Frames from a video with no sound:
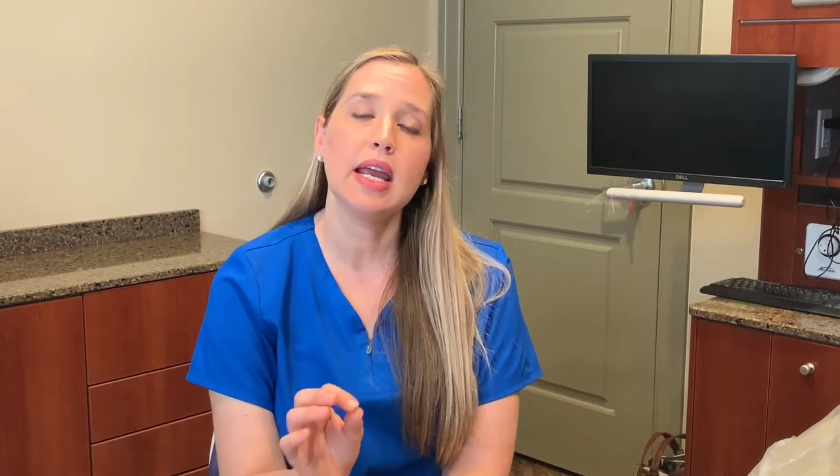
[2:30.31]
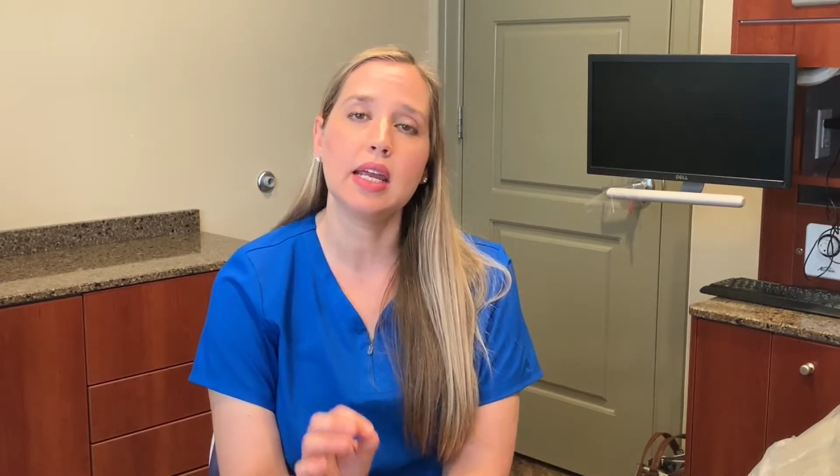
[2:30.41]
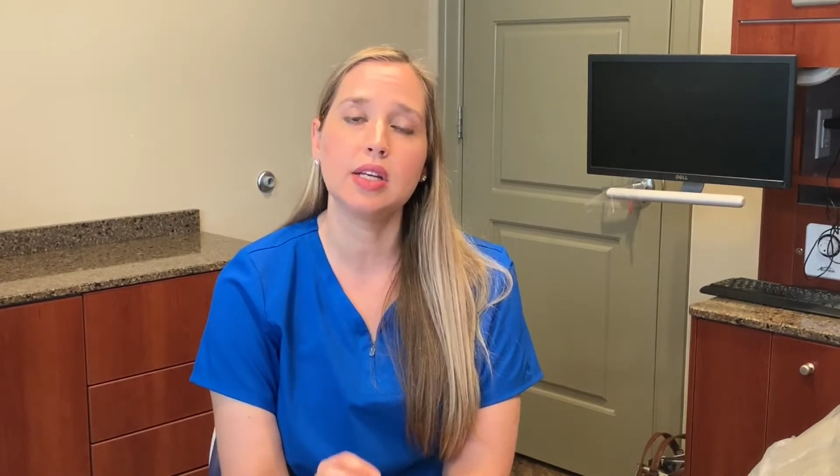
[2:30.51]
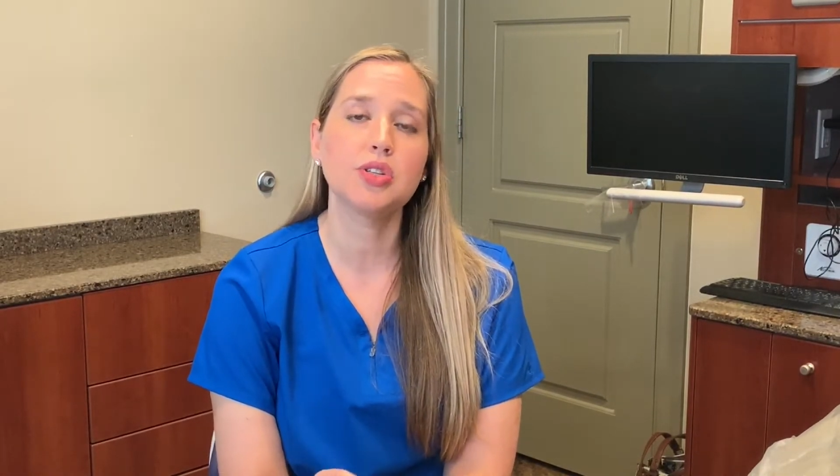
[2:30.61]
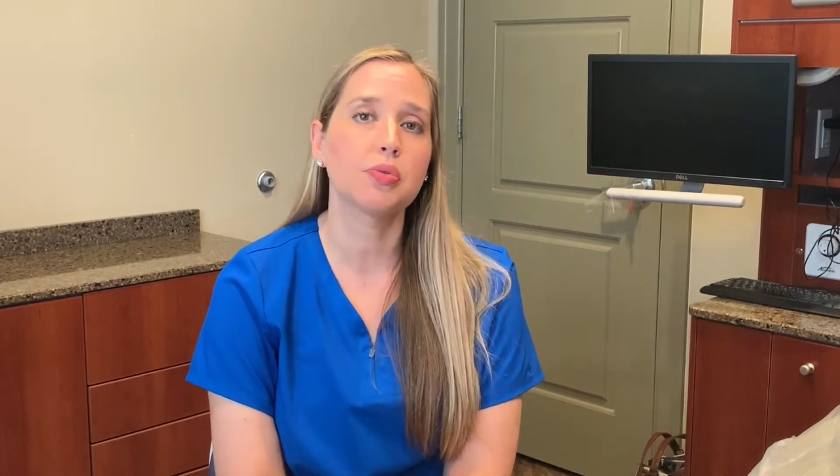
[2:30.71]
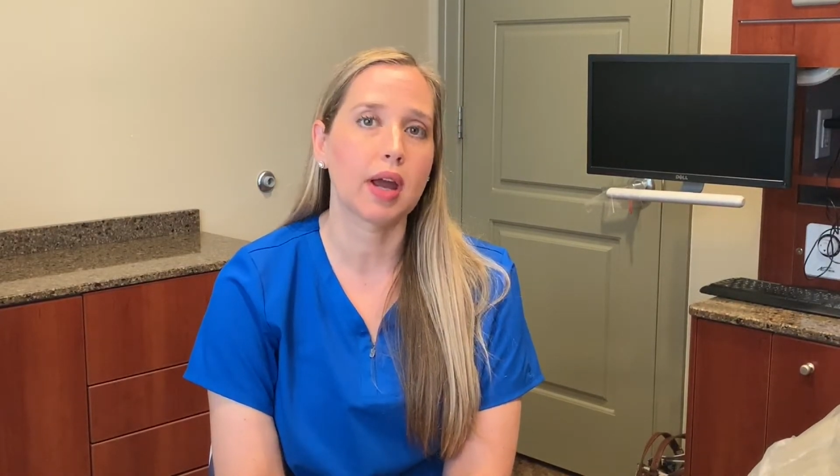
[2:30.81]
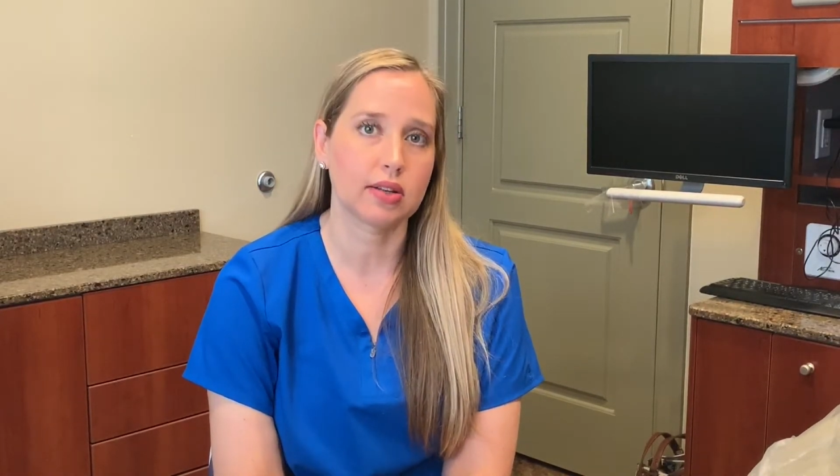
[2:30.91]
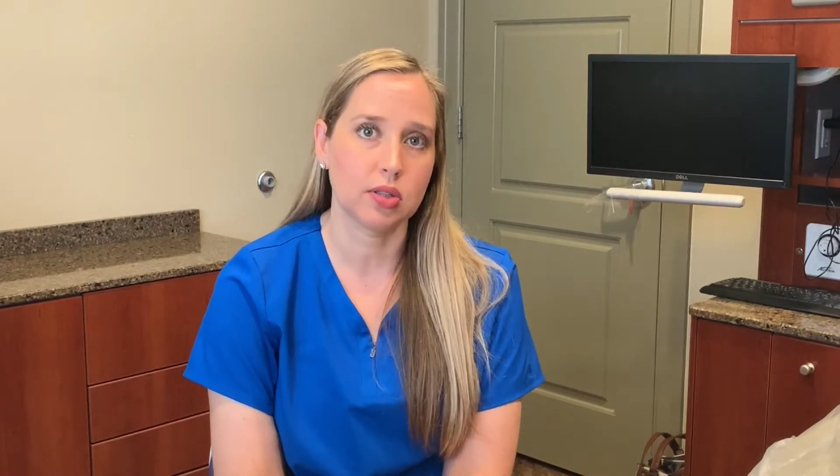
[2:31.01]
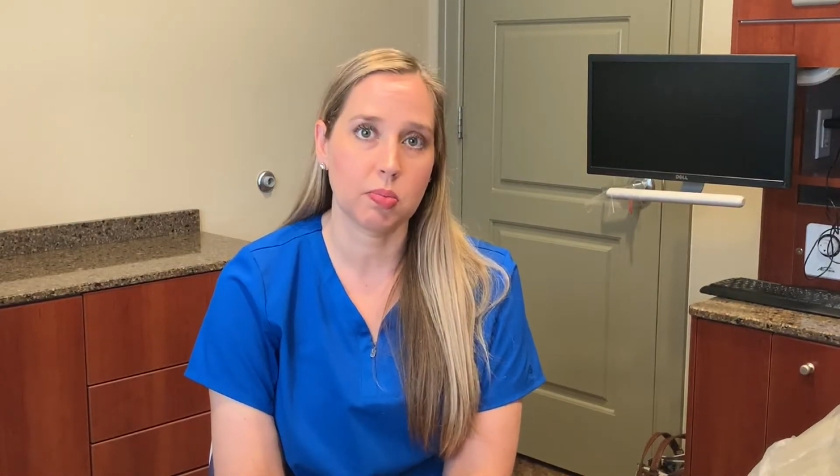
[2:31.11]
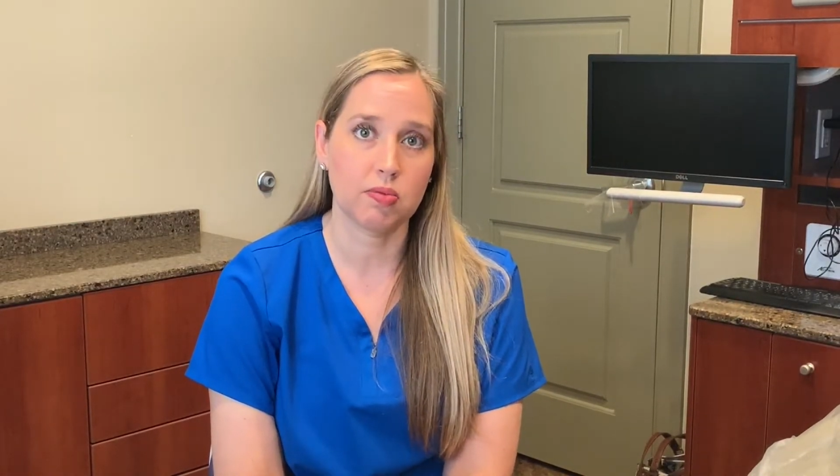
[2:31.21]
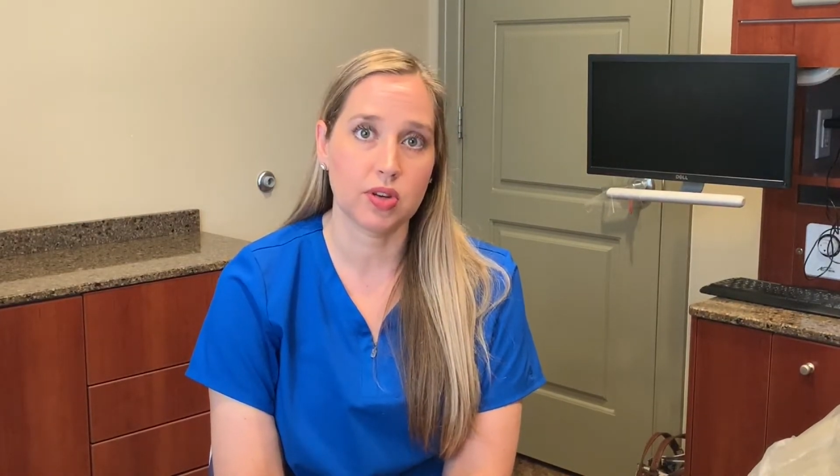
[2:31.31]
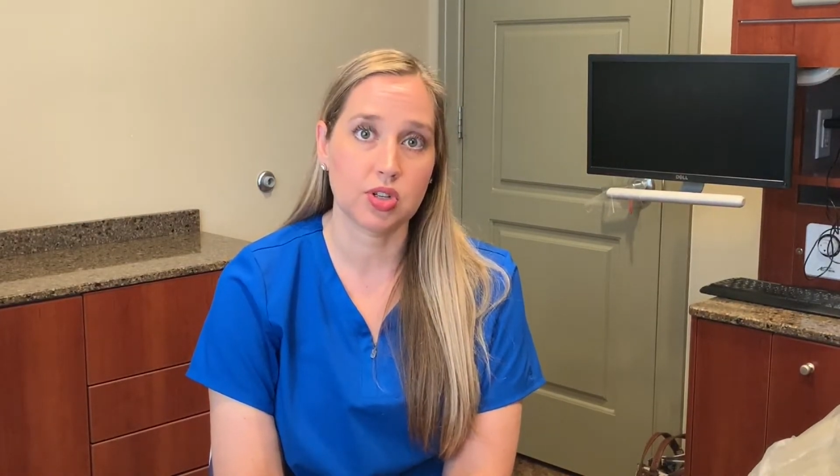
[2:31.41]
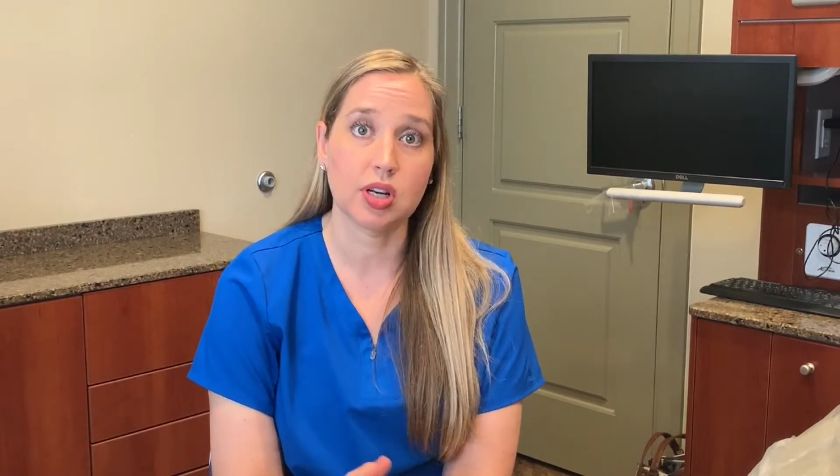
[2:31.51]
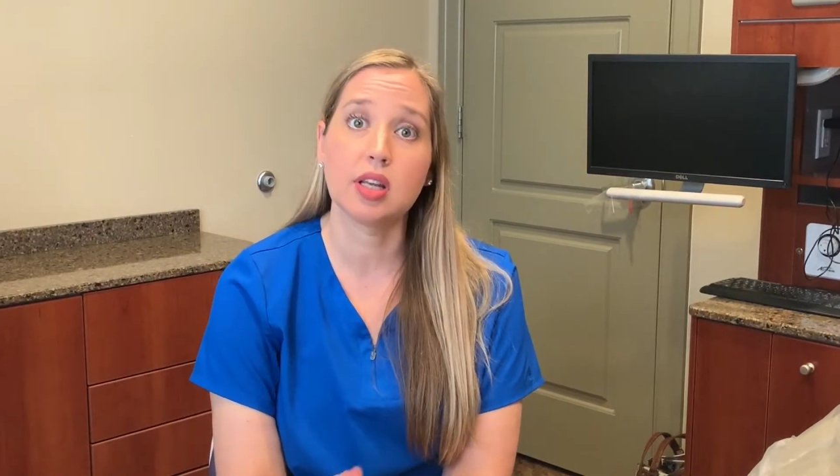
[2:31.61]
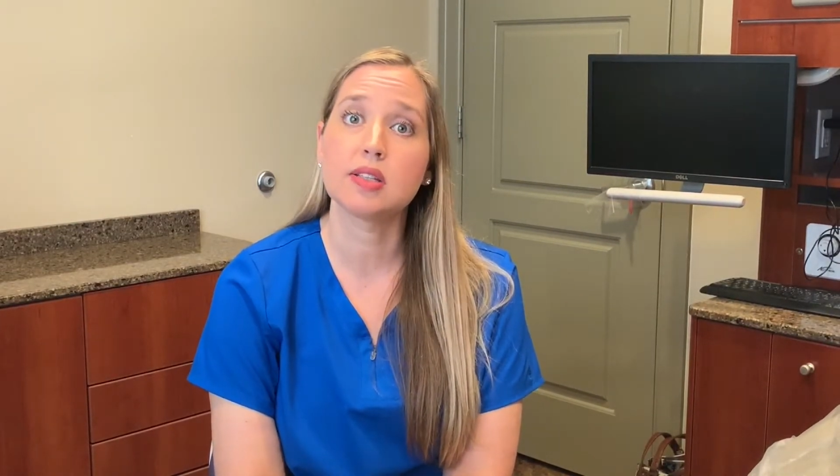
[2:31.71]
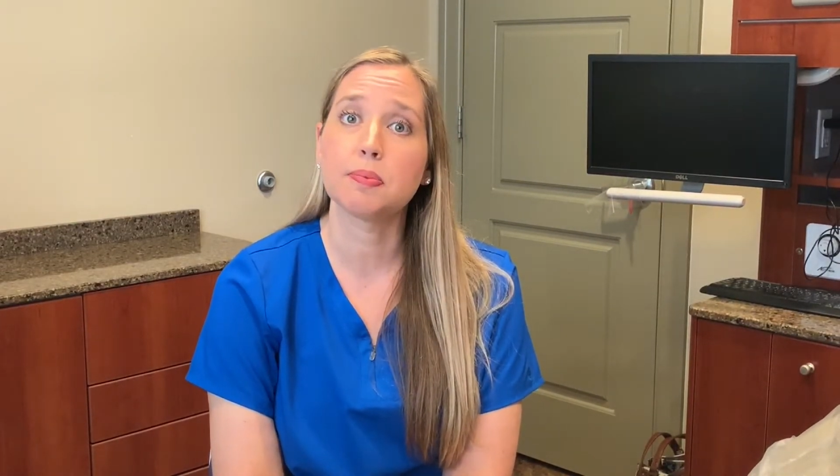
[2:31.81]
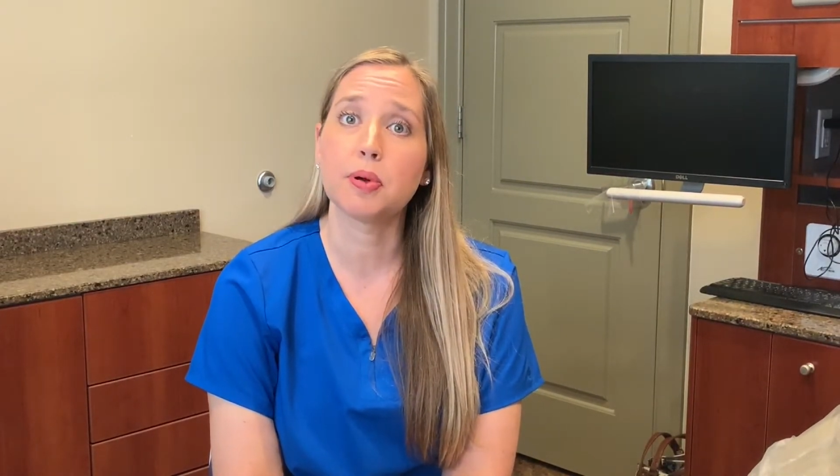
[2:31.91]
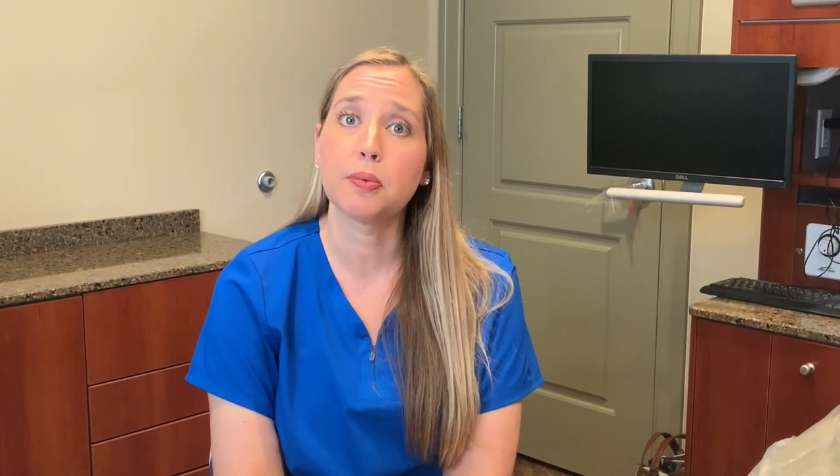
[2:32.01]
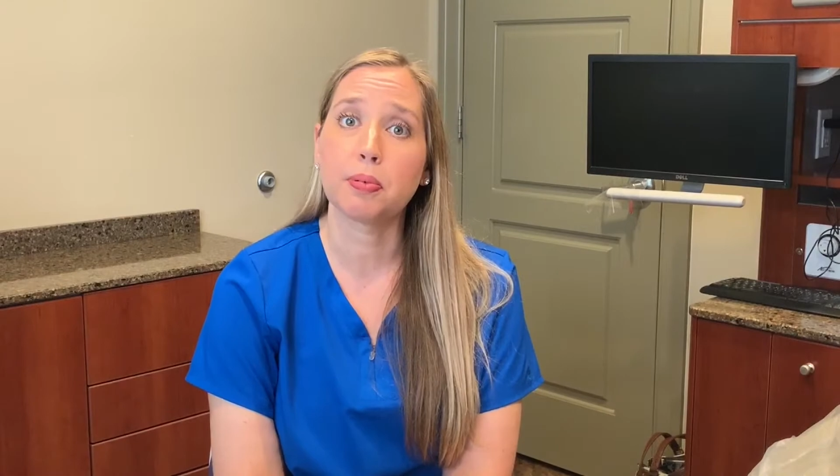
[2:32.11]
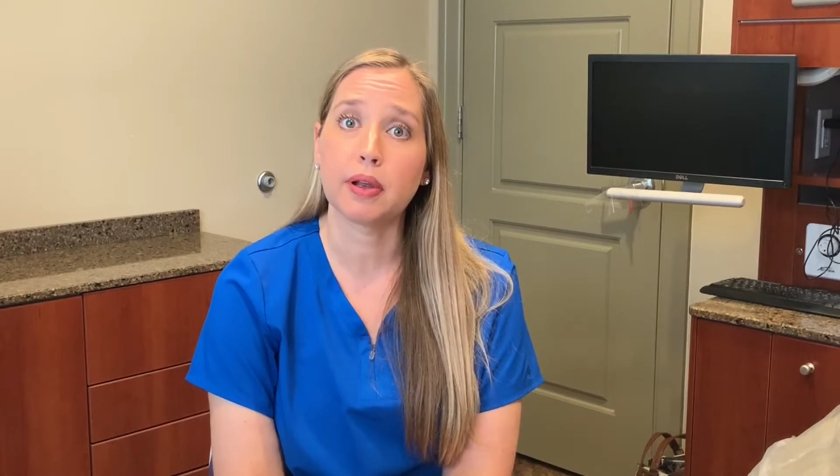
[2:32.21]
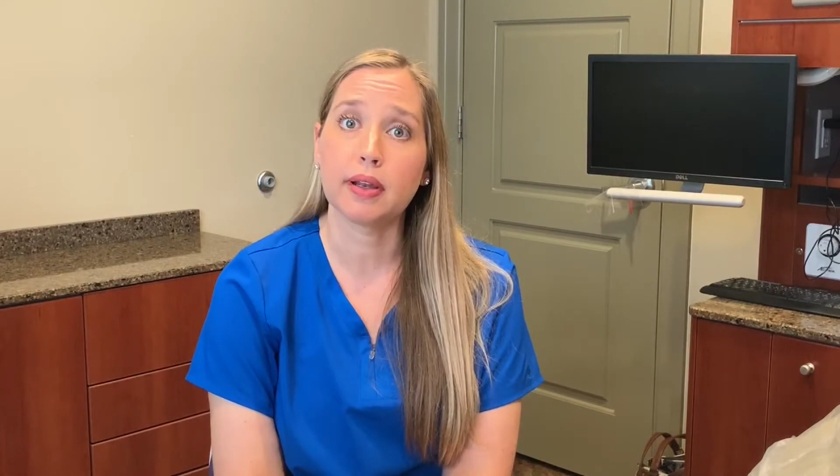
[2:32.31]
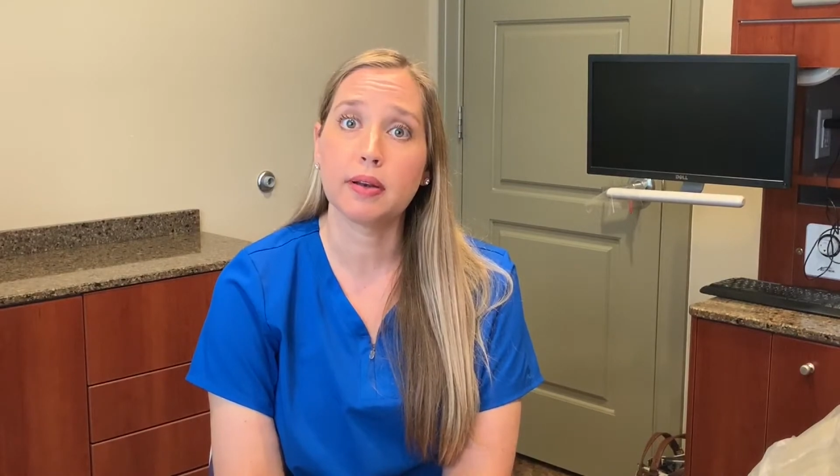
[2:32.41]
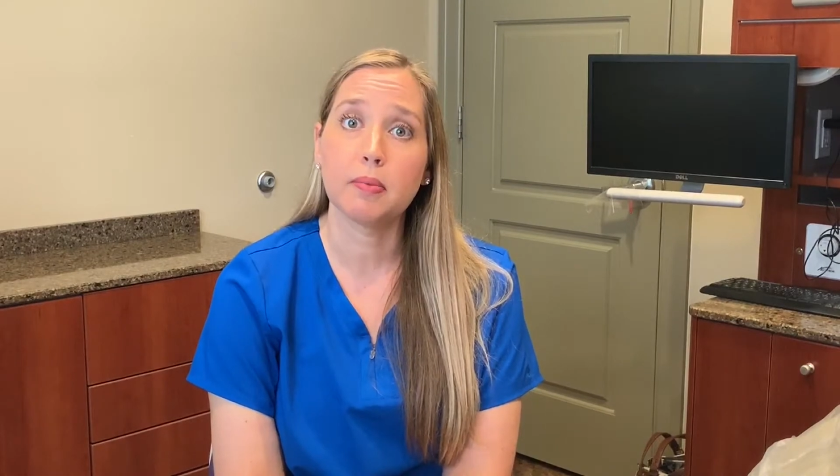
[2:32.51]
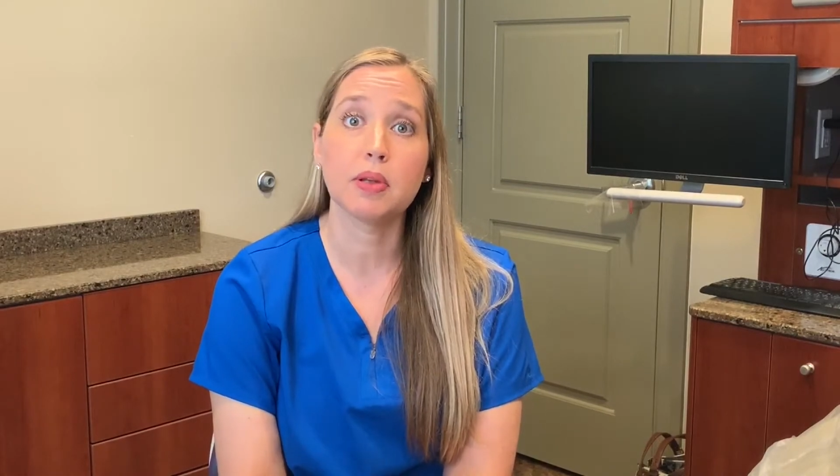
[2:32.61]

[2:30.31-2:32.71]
indirect supervision is appropriate,